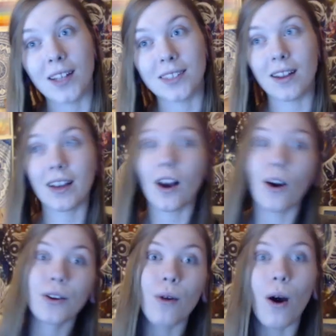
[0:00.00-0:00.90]
It's not like,
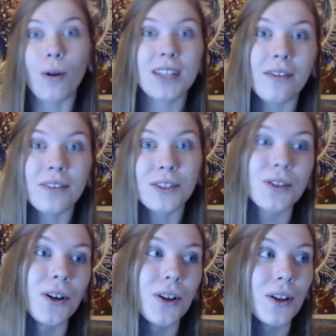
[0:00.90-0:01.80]
oh, you always have
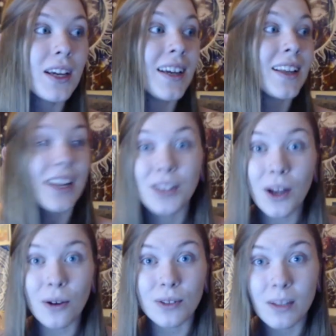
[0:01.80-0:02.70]
control. Like,
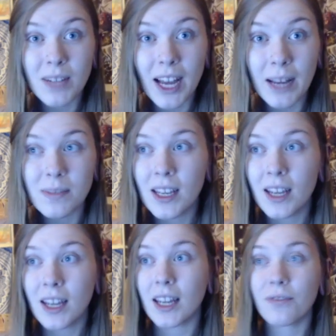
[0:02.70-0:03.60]
no, sometimes
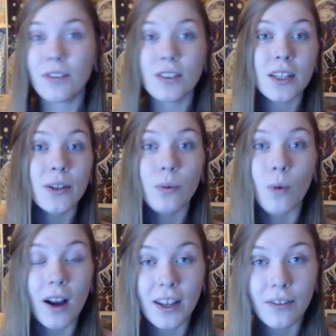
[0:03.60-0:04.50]
it feels like you're
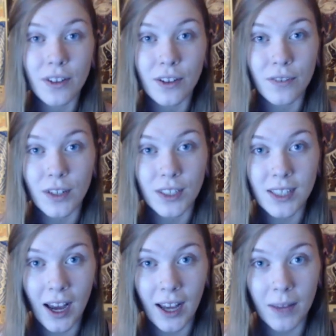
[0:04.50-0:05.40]
walking for the
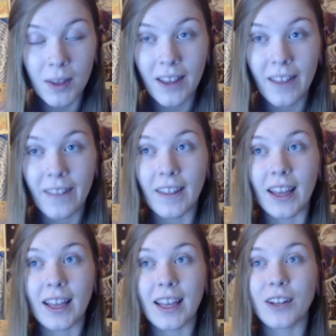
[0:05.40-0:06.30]
first time.
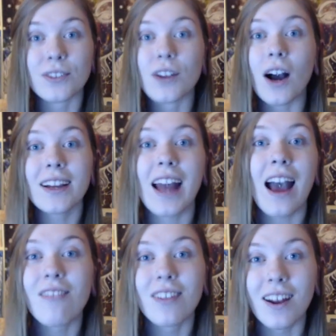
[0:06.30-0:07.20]
Like, you're not going to
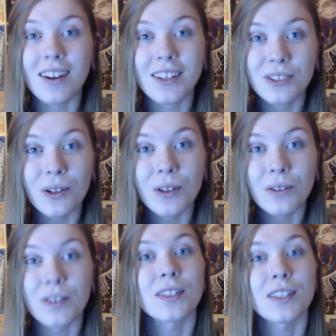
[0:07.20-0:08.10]
have a lot of control the
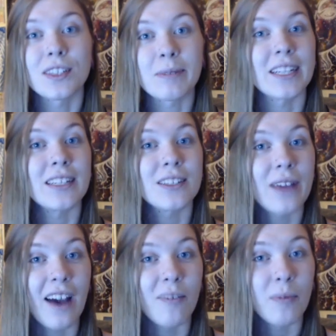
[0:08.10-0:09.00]
first experience
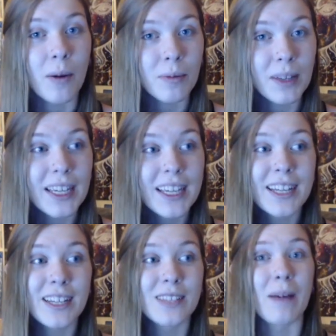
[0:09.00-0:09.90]
you have, probably.
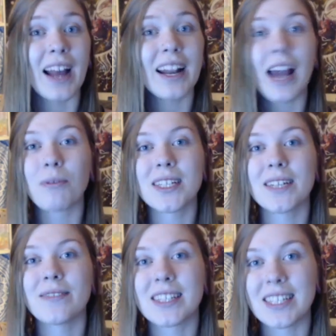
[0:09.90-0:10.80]
Because mine, I
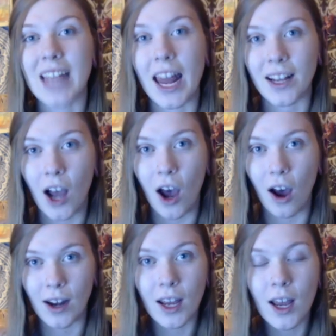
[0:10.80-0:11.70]
wasn't even standing
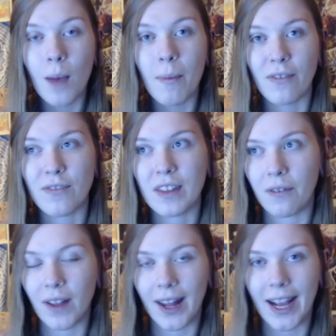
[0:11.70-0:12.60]
on my feet.
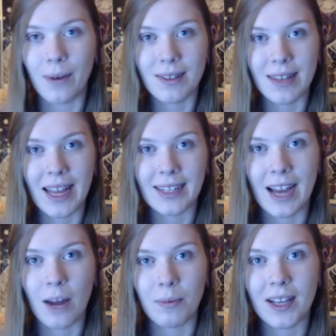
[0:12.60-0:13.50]
It felt like I was laying
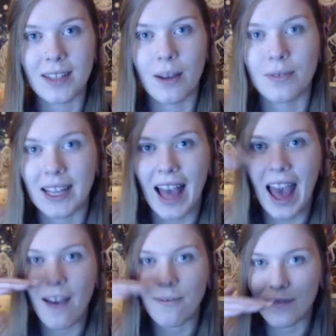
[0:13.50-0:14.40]
down because I was like
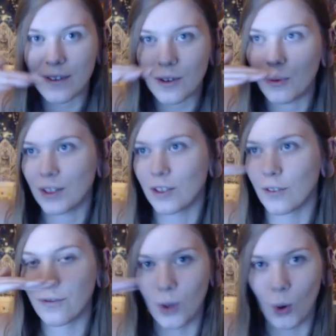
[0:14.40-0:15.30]
at view with the
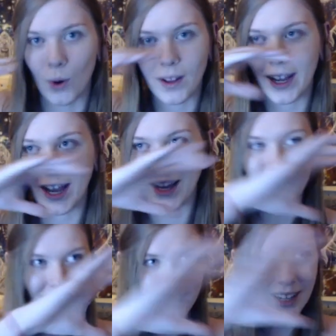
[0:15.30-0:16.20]
floor. Like, I
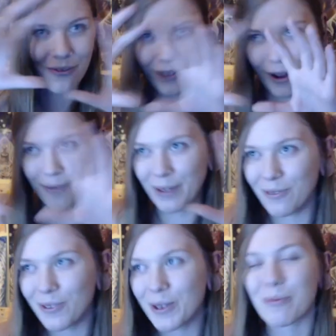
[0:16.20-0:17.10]
could see from the
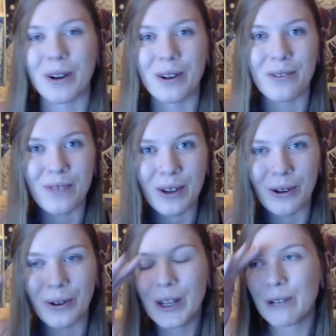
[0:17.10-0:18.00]
floor point of
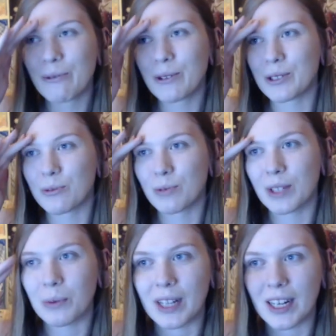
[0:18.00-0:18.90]
view, which is
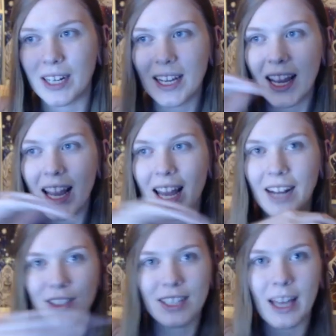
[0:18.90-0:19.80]
really weird. And
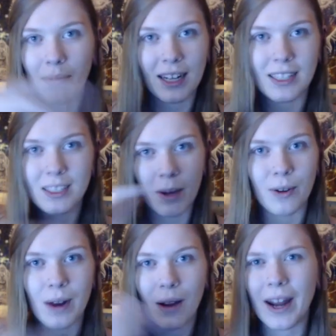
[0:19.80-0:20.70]
I just kept getting spun
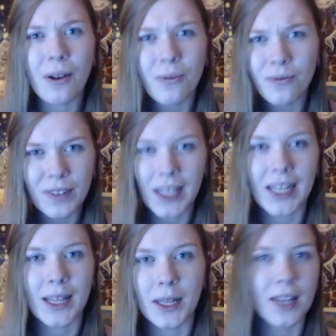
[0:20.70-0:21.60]
around. I don't feel
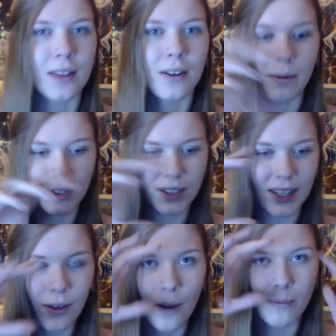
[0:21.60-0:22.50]
anything either. I'm just
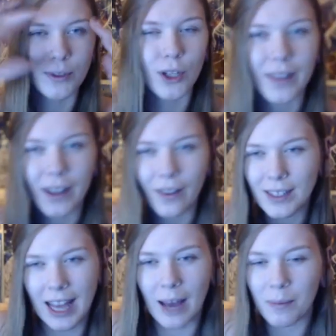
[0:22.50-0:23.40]
like observing all
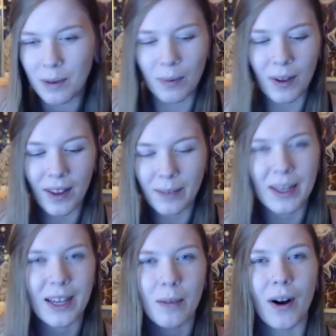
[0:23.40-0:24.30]
this happen, but like
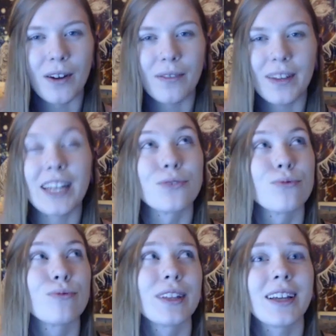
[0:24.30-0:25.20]
being a part of it. It's
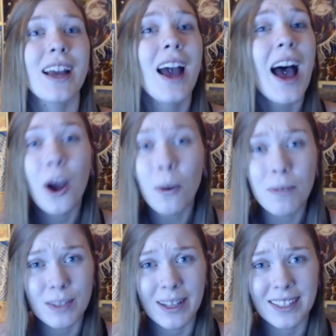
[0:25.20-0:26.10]
really, I hope
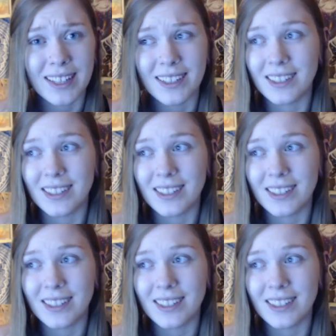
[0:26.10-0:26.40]
this makes sense.